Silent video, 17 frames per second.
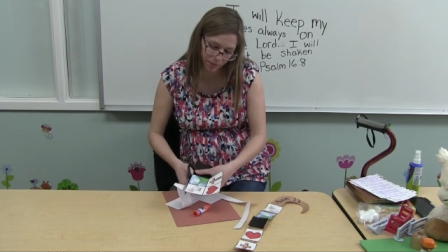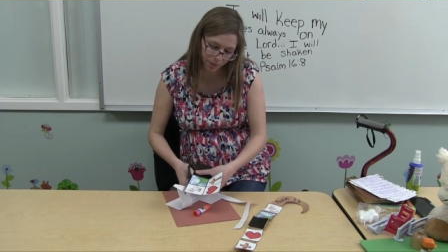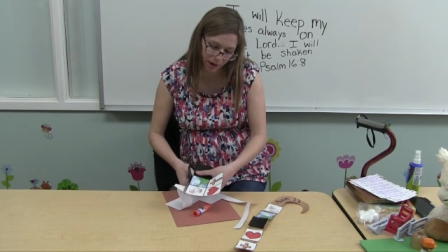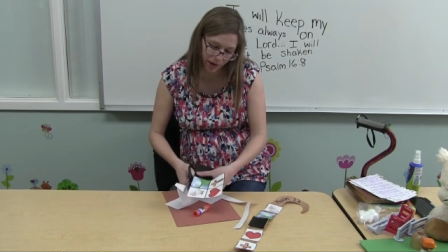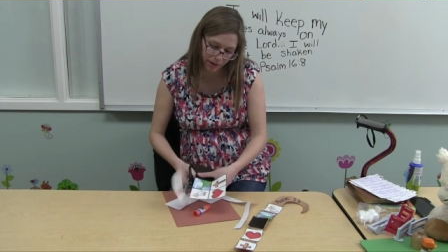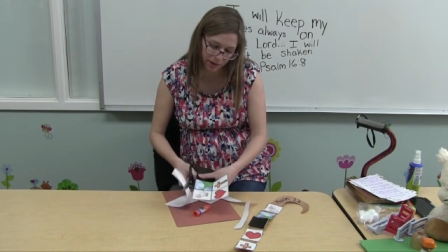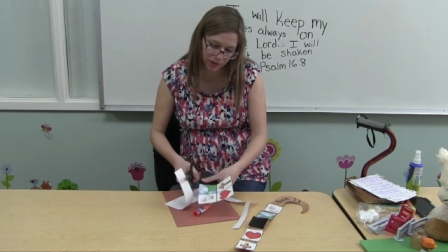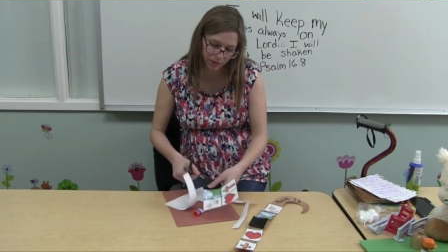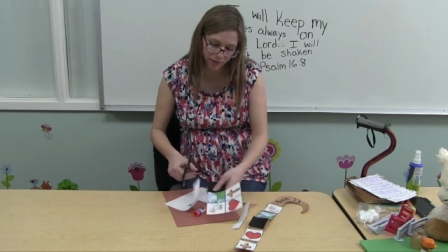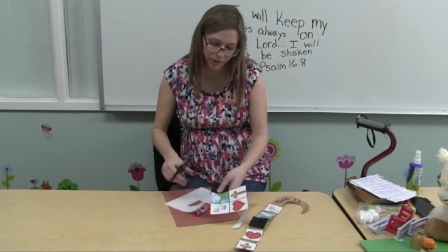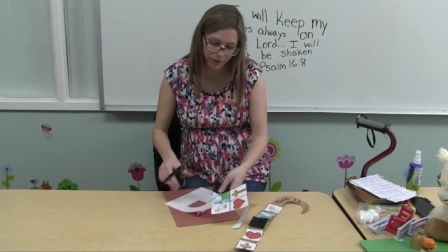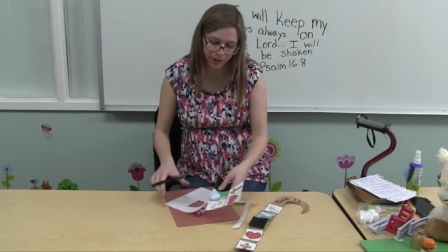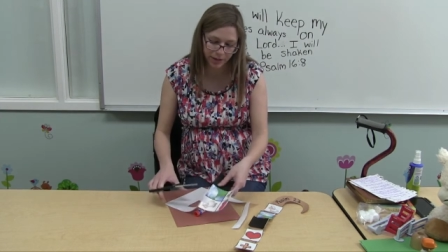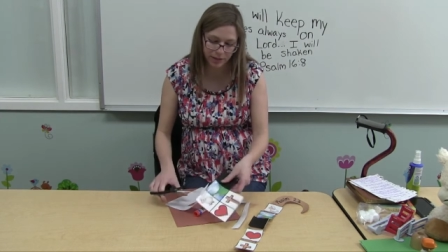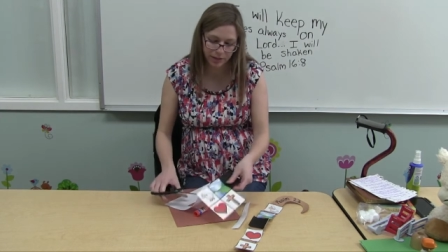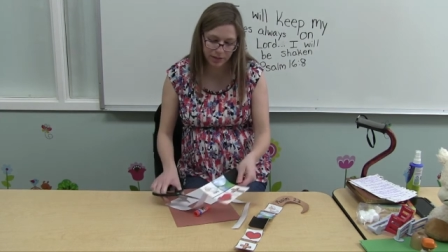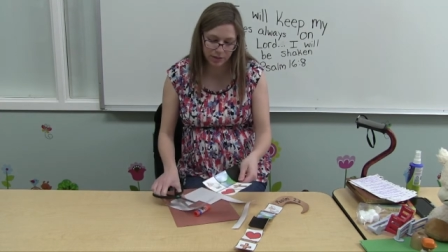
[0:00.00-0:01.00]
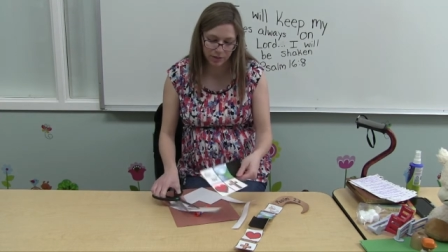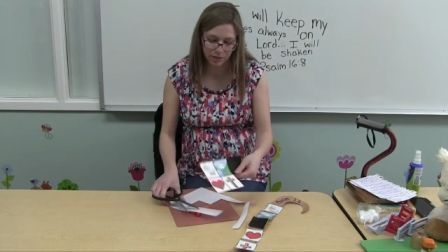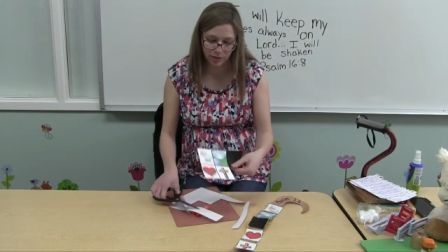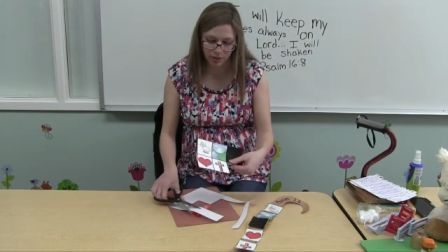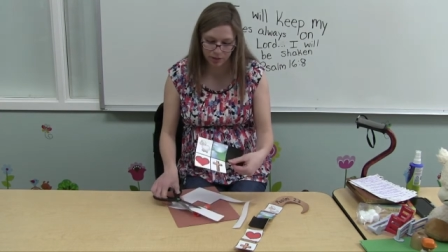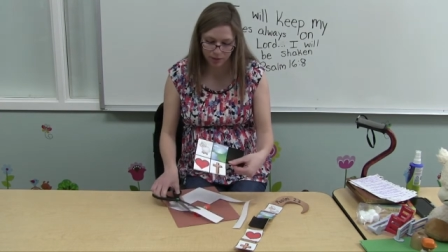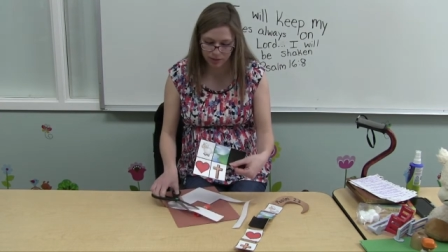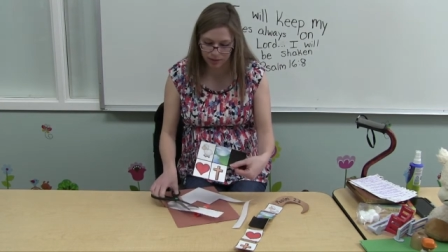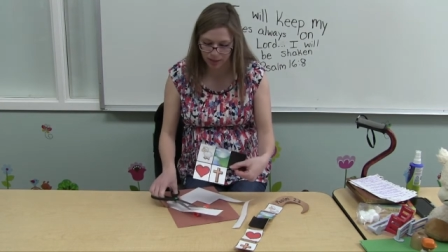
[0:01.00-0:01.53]
parts first, so it
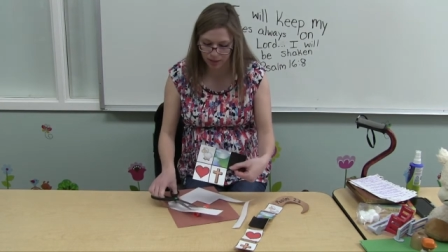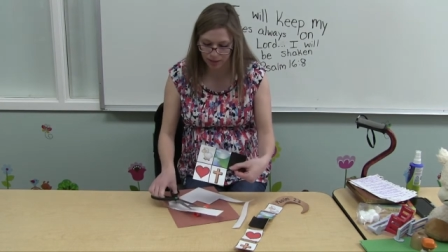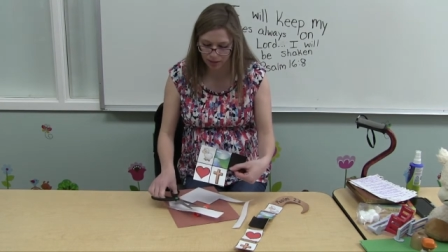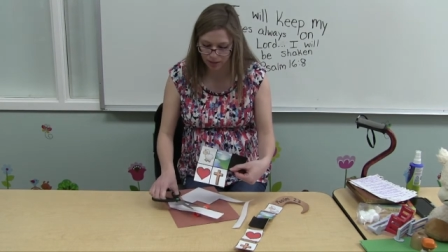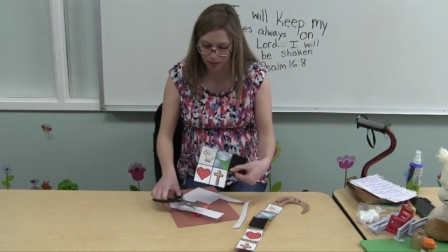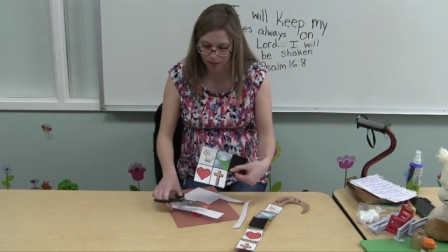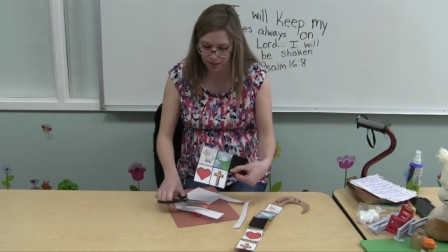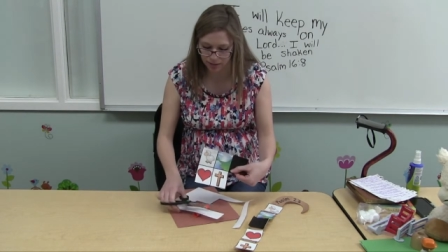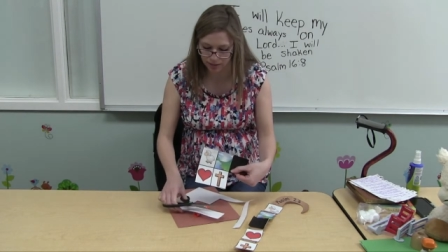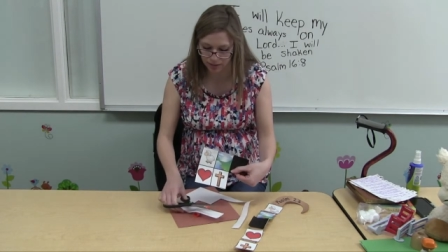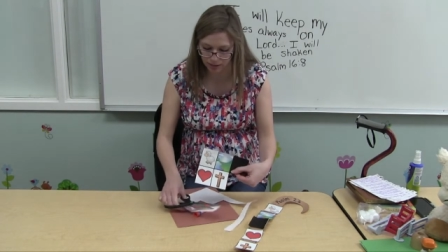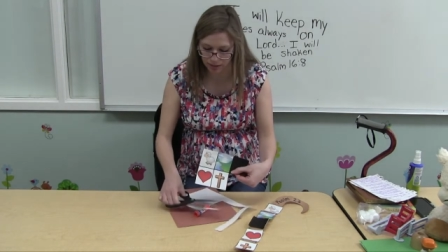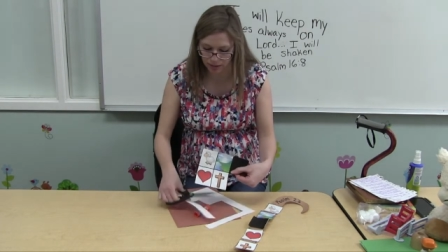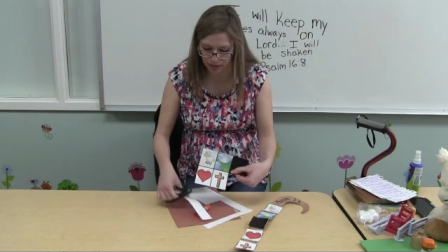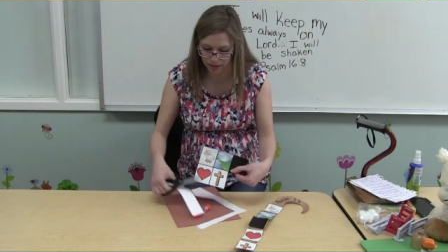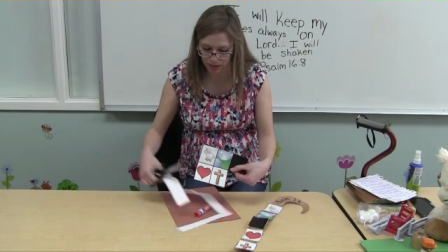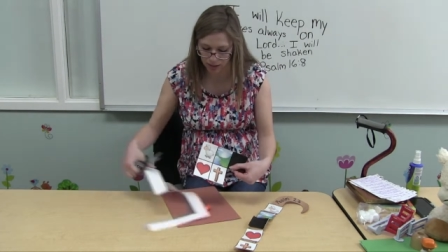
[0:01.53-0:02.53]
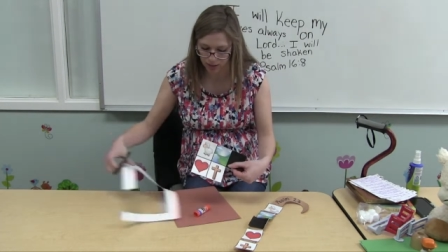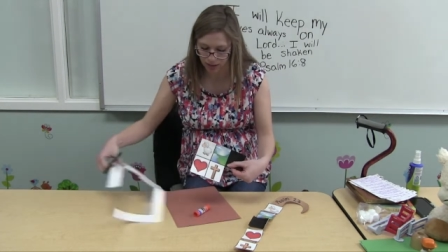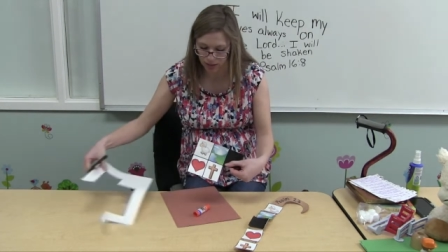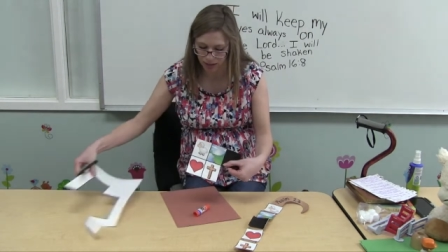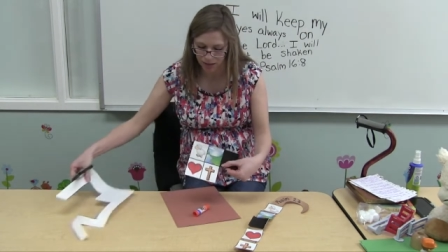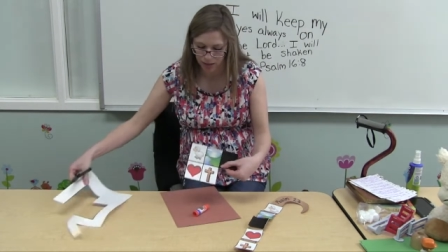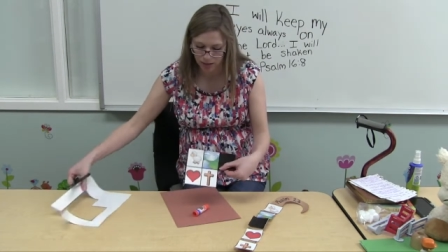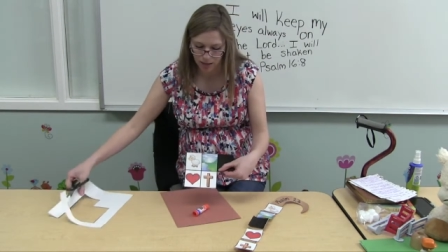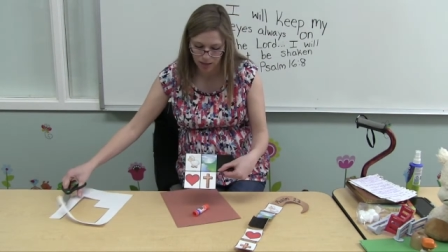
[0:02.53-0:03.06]
looks like this.
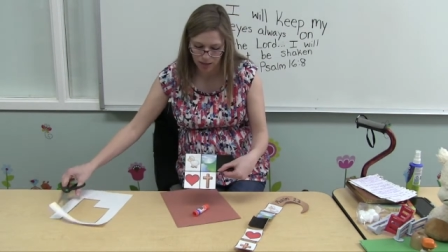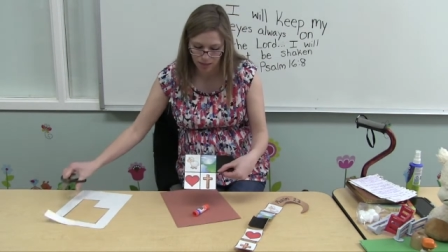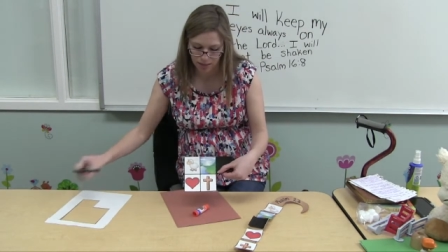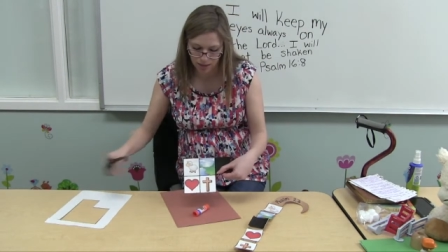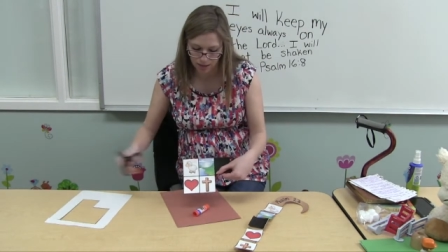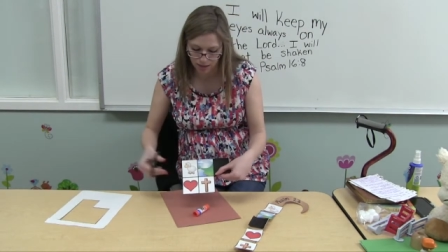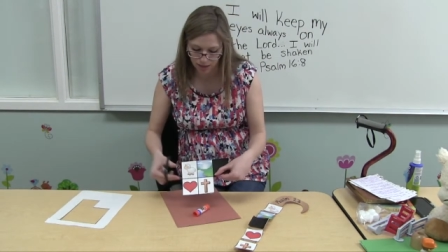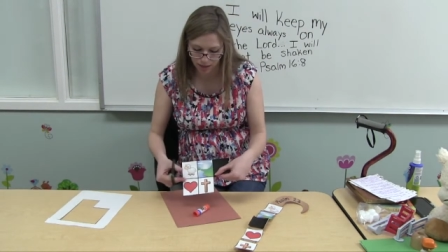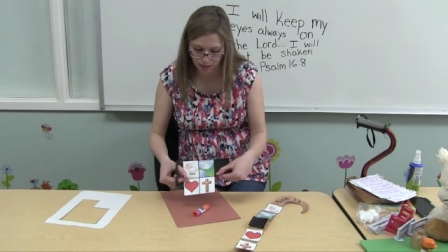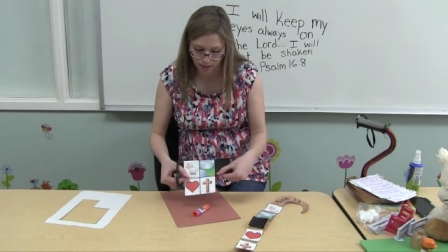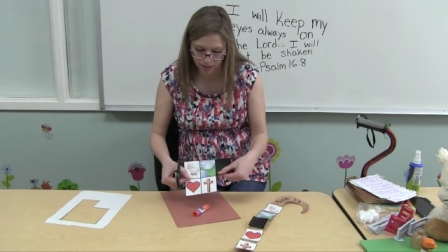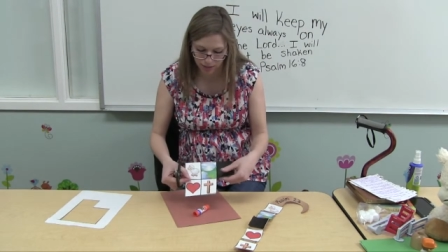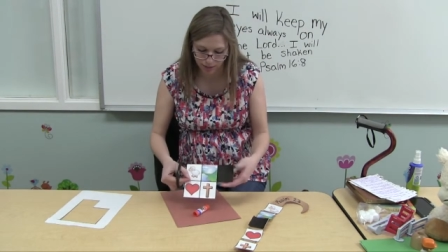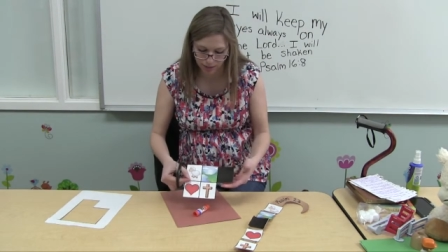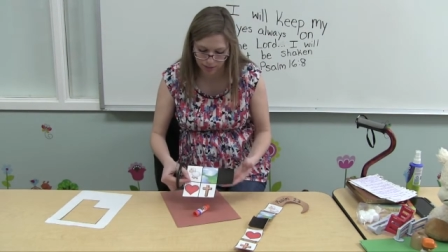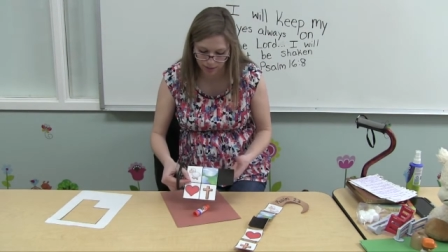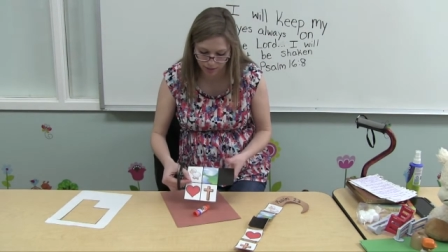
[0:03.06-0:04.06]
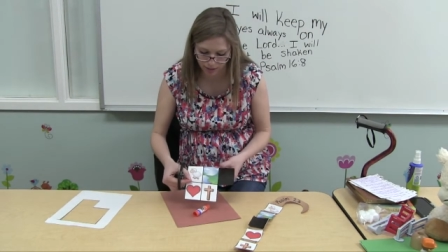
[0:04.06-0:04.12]
And then I cut,